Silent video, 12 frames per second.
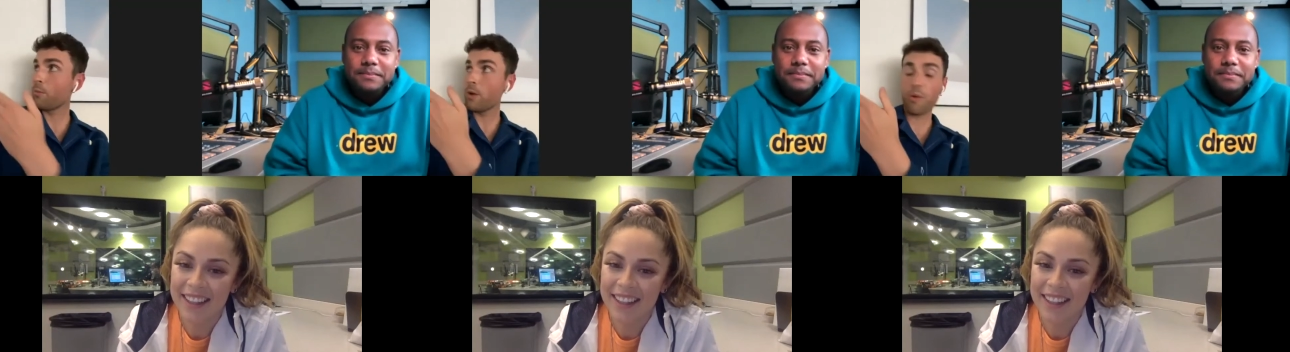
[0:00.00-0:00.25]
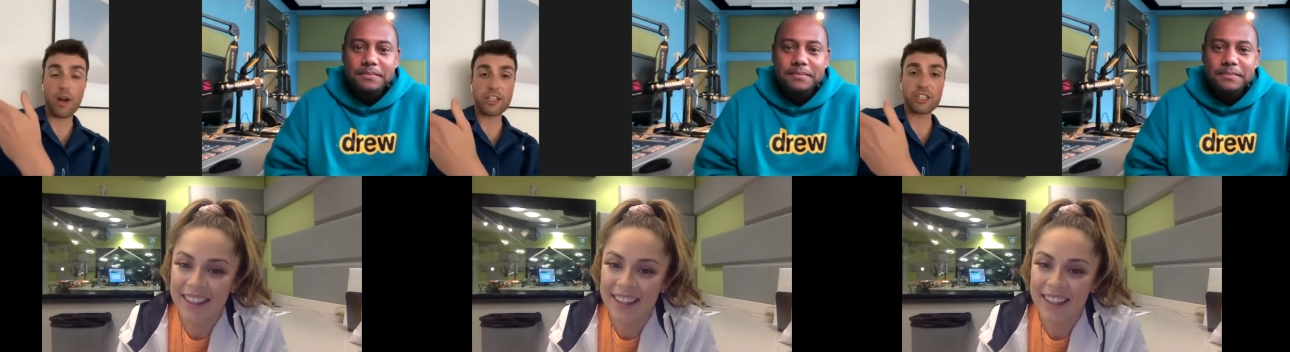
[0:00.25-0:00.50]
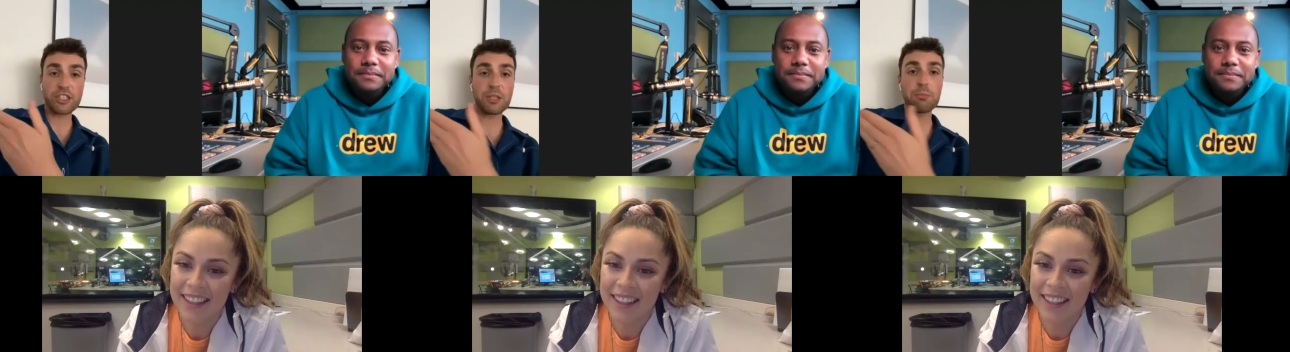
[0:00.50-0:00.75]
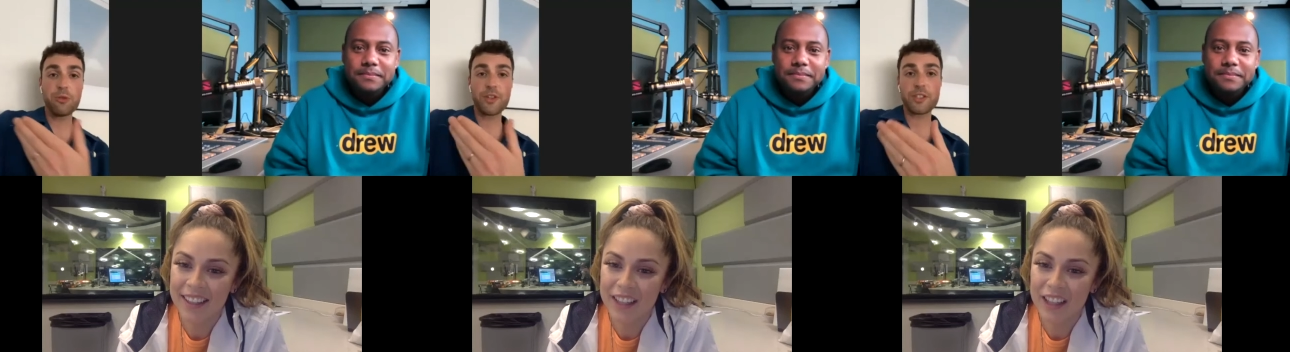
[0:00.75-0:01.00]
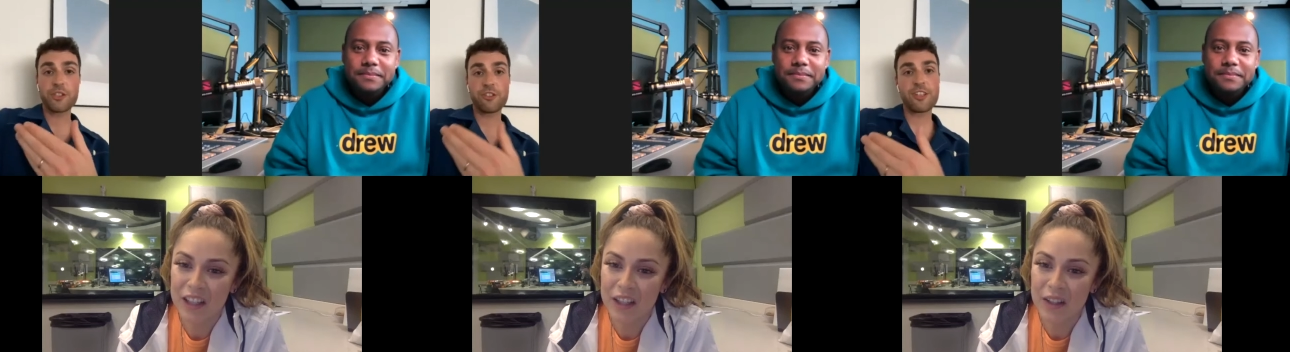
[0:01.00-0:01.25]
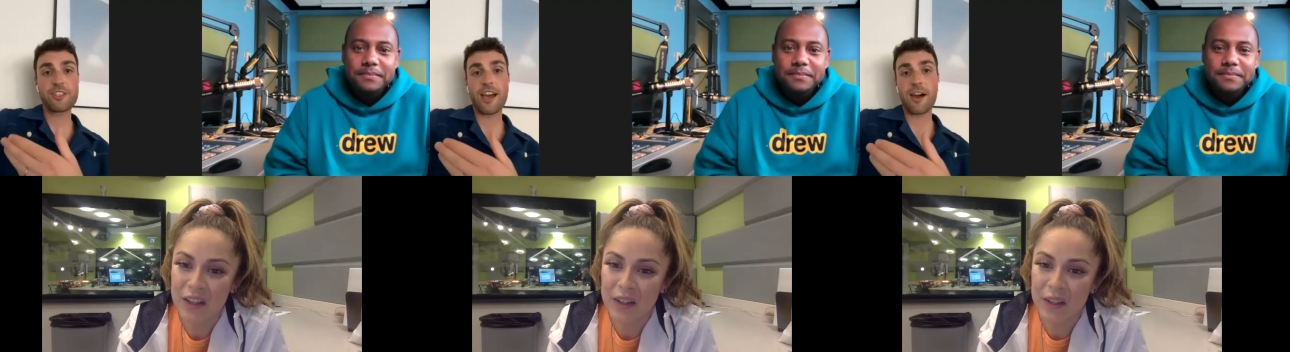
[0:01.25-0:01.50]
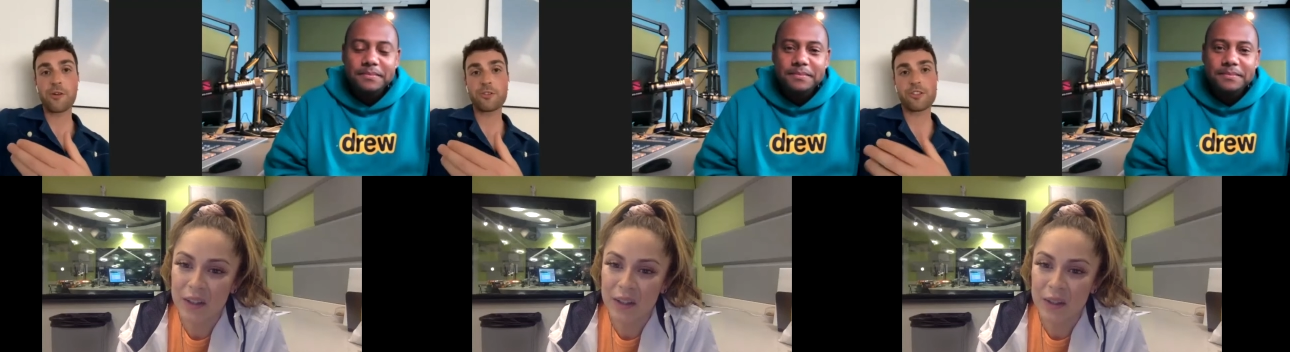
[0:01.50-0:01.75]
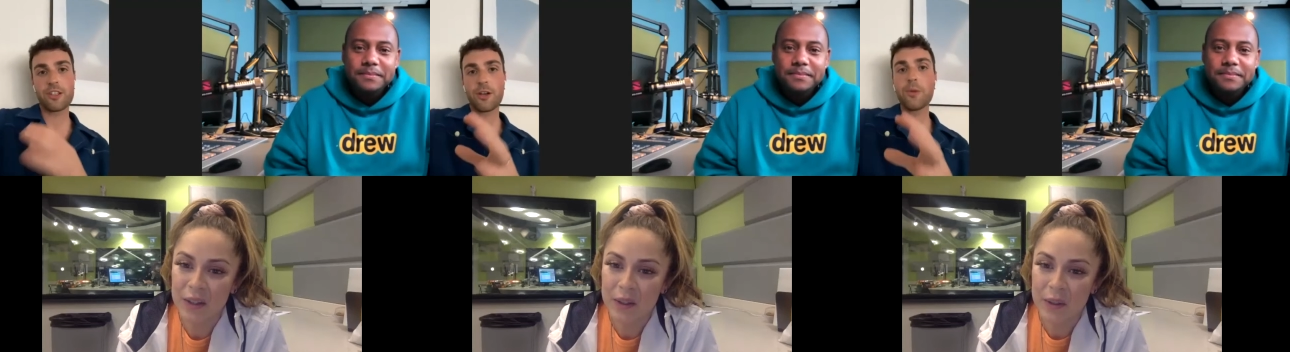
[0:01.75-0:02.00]
Speaker 1: we were actually moving to this
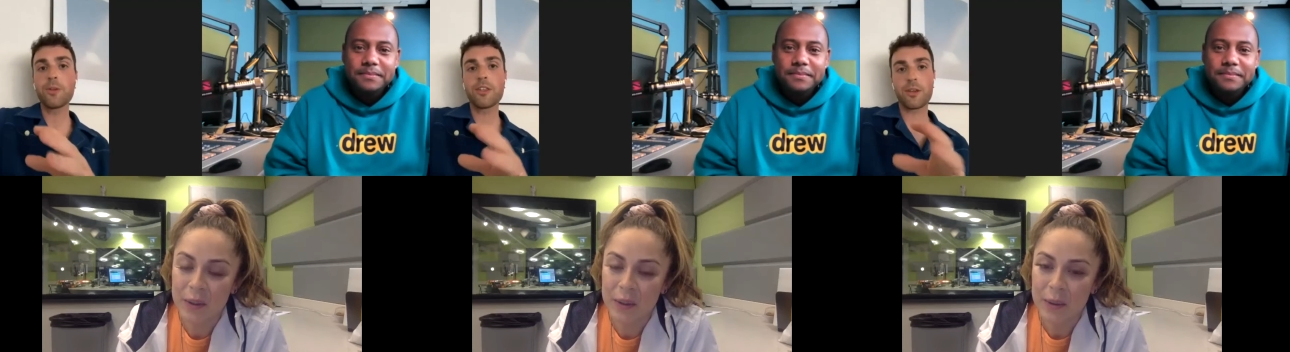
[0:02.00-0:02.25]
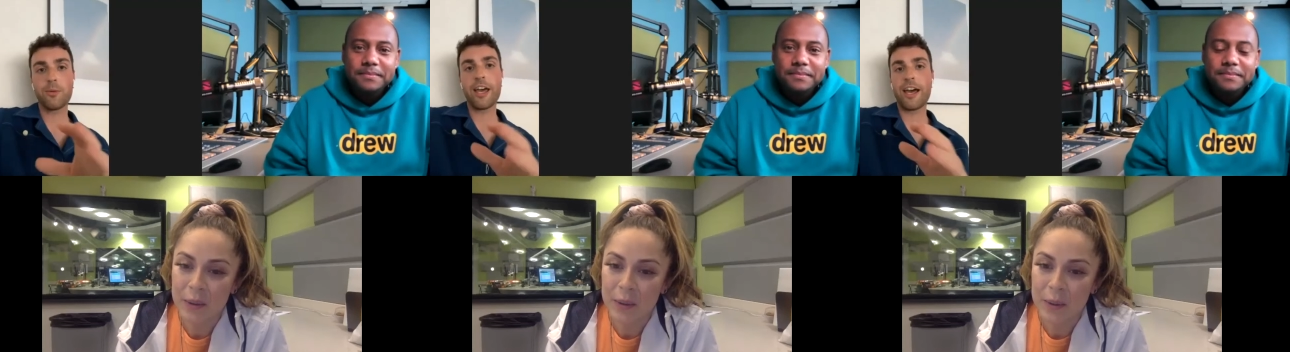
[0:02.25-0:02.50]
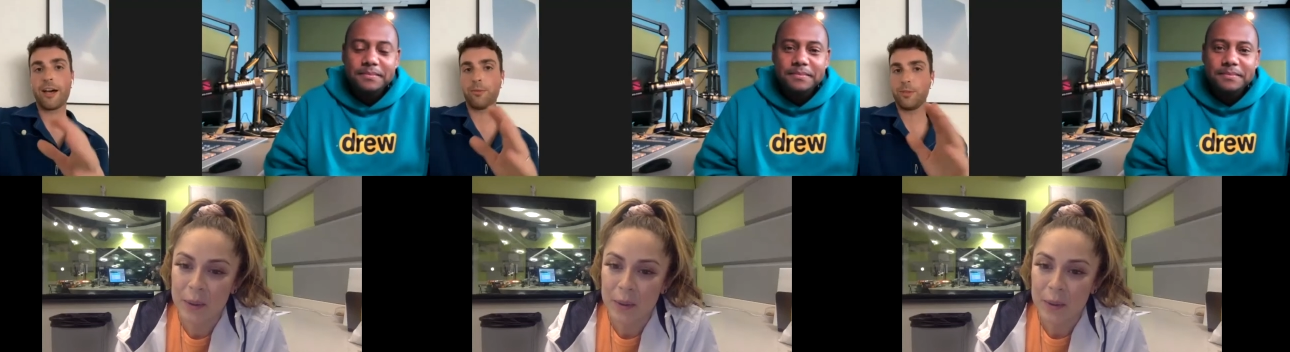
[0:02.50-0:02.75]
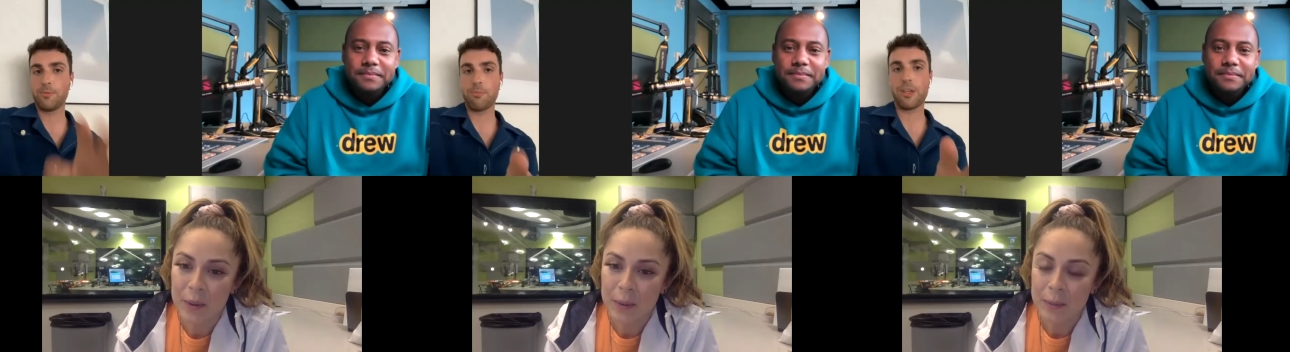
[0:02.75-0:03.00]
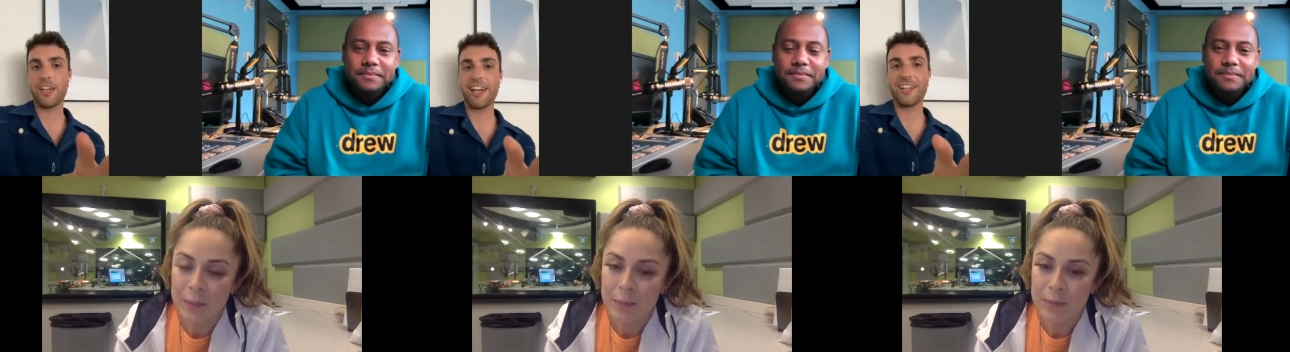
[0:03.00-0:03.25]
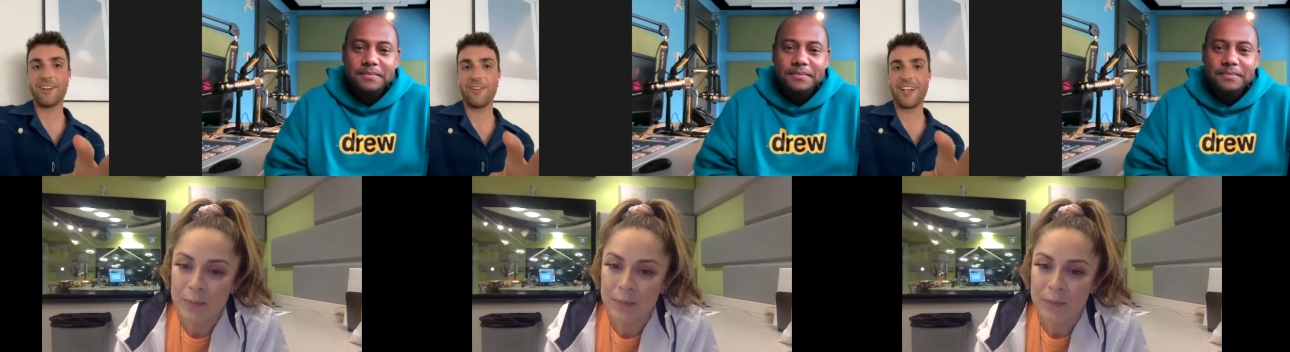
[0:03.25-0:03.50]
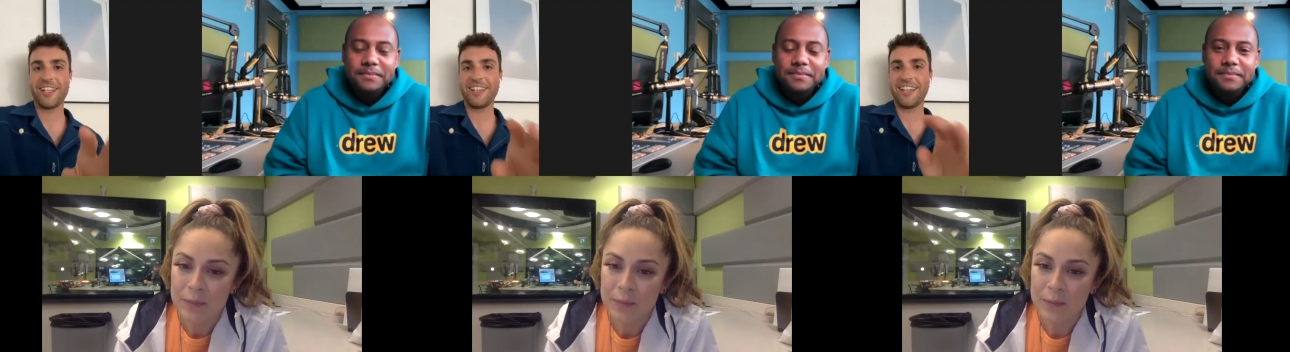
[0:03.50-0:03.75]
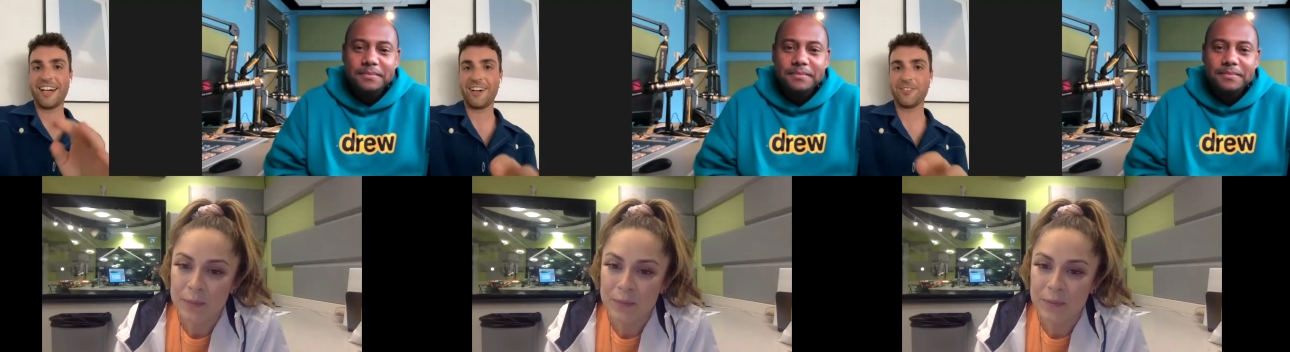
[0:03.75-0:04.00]
house, and the only thing we had was a piano in
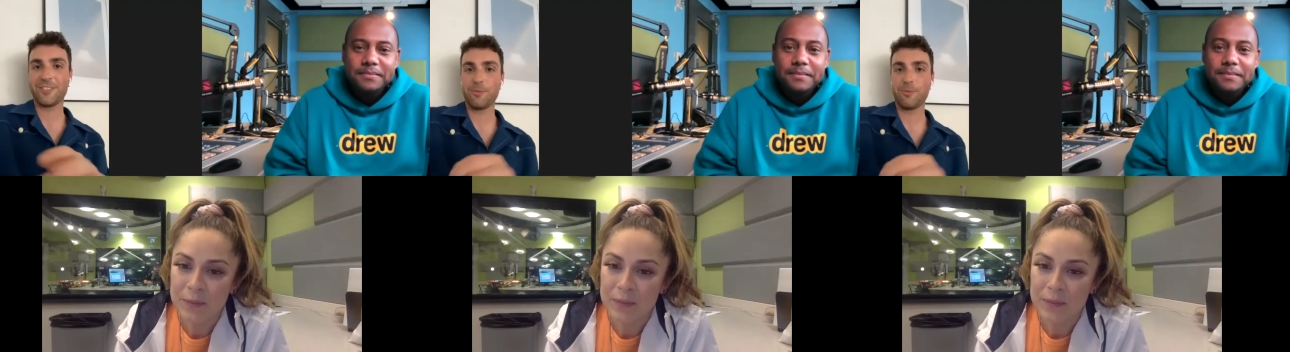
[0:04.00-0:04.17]
the house,